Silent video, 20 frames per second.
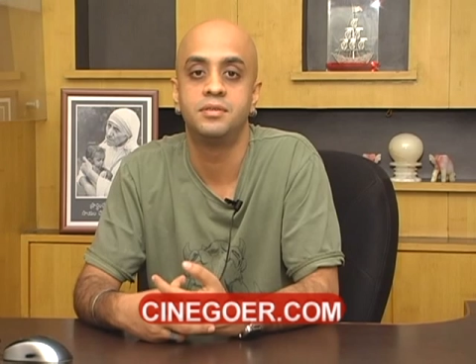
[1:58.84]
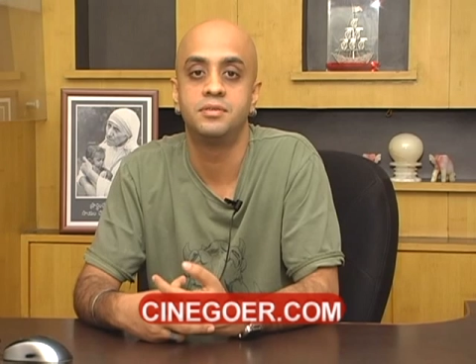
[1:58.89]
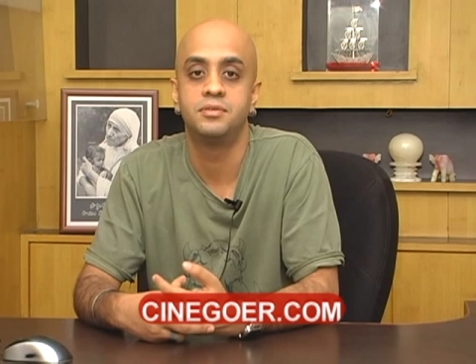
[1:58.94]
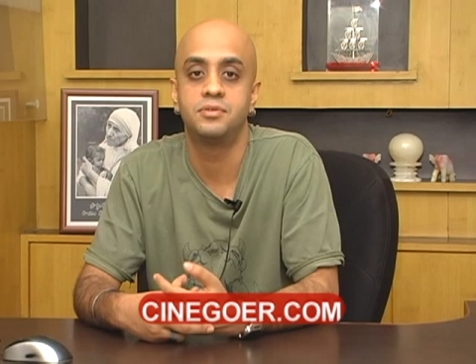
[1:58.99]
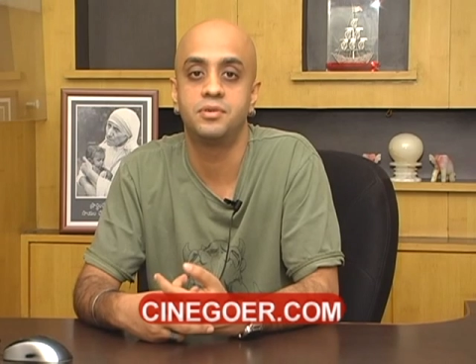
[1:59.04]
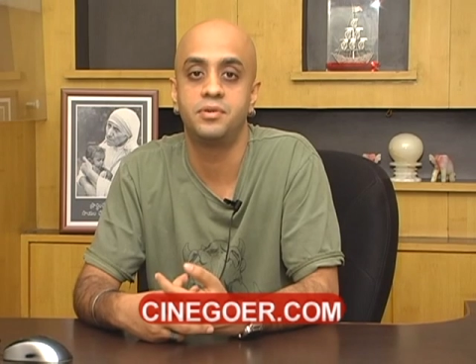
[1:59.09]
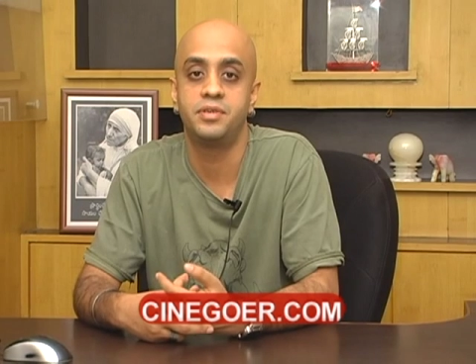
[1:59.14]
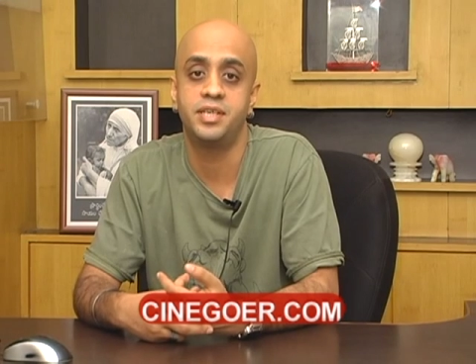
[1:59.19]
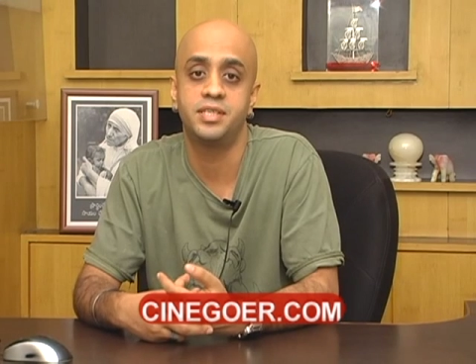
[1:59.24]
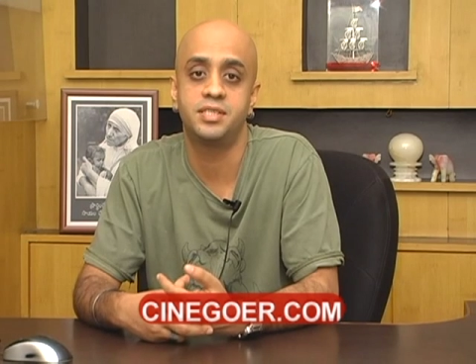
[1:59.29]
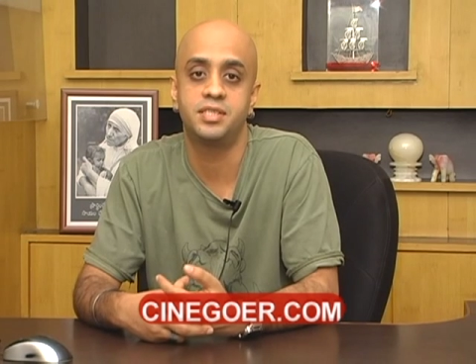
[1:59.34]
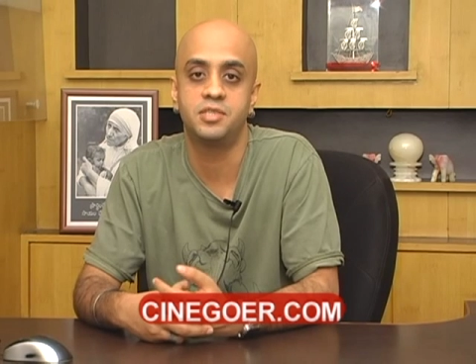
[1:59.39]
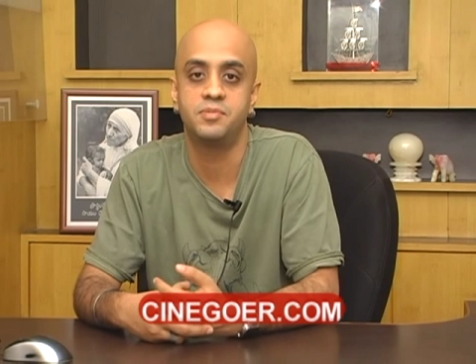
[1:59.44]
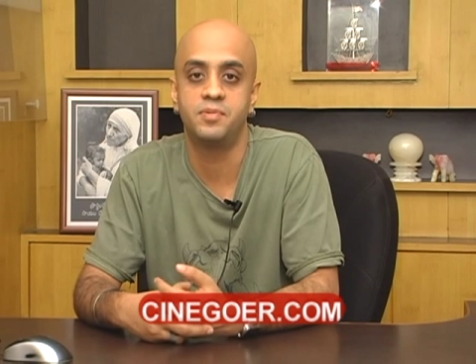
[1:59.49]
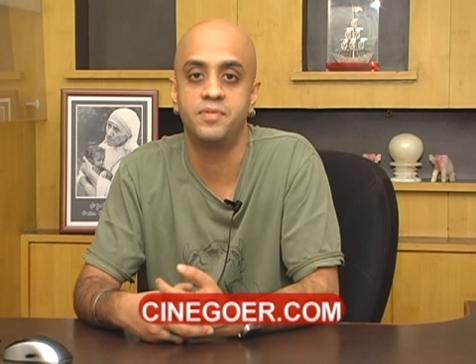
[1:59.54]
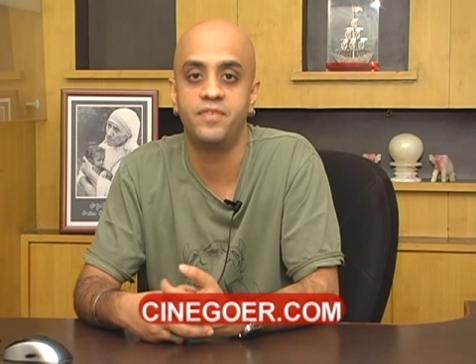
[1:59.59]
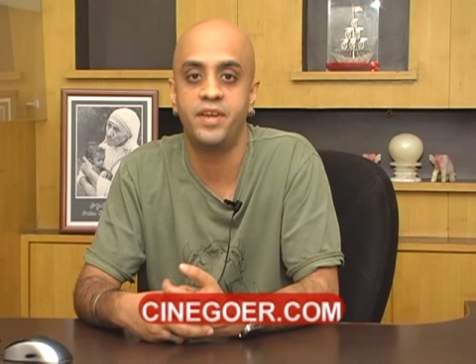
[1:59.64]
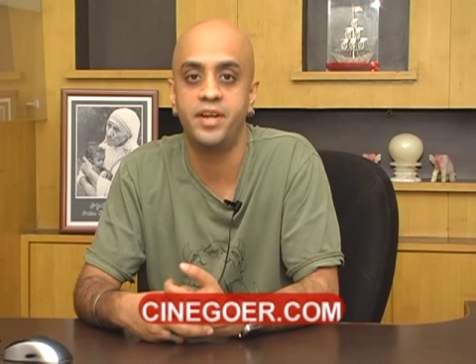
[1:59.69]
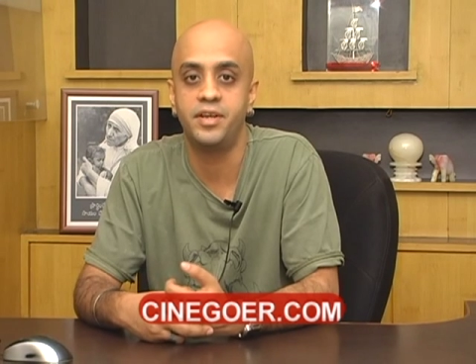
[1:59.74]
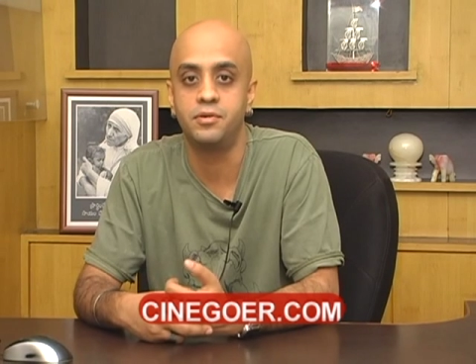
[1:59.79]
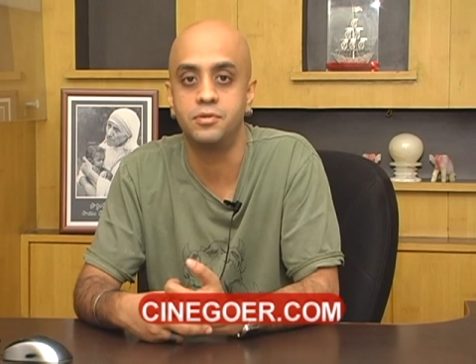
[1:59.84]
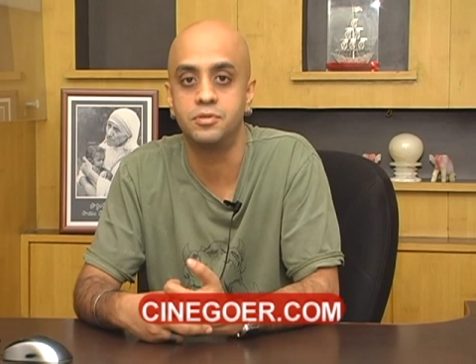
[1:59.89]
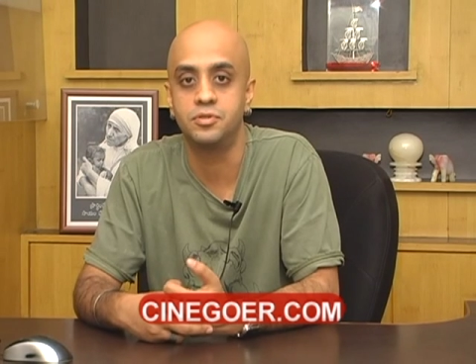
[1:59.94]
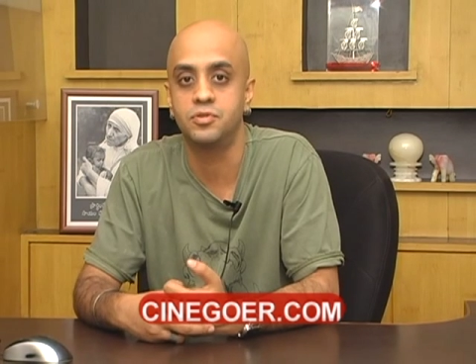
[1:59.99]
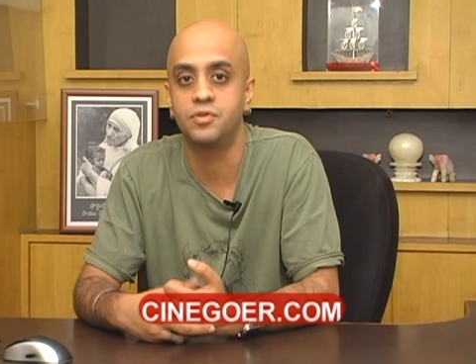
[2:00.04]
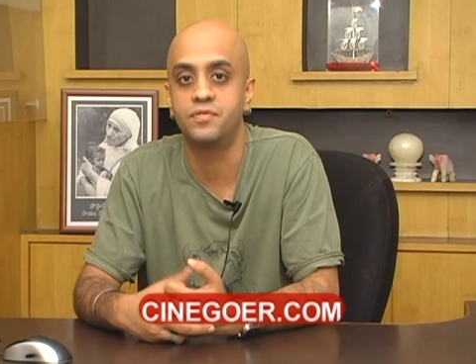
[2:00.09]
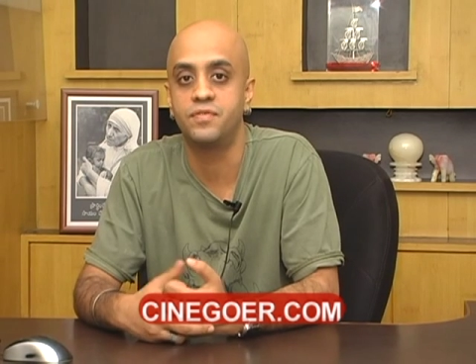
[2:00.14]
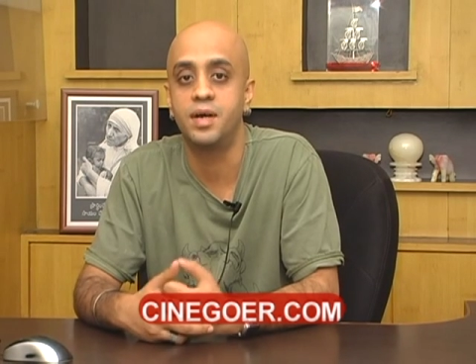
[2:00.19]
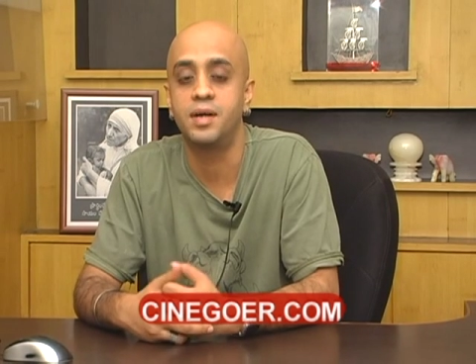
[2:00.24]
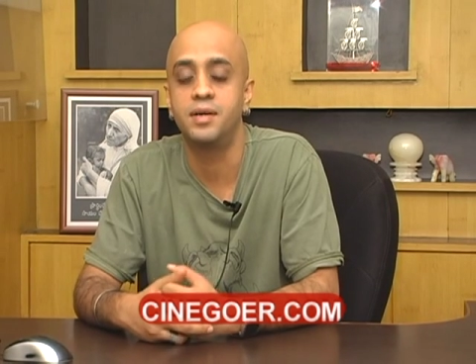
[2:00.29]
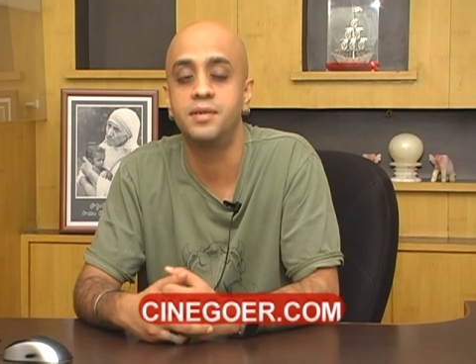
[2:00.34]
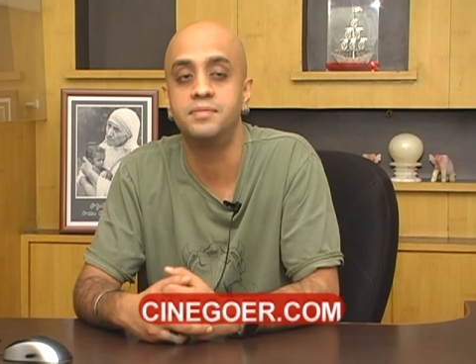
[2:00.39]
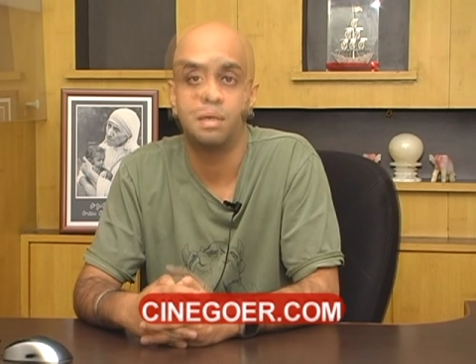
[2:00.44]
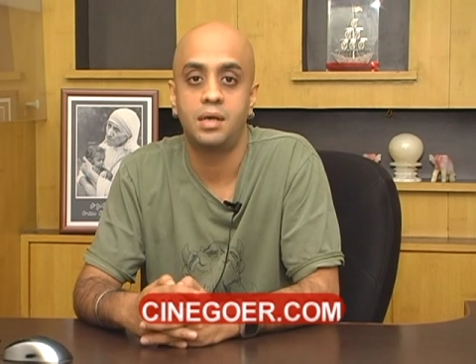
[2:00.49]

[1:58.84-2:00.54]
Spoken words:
So yes, it's been very good so far.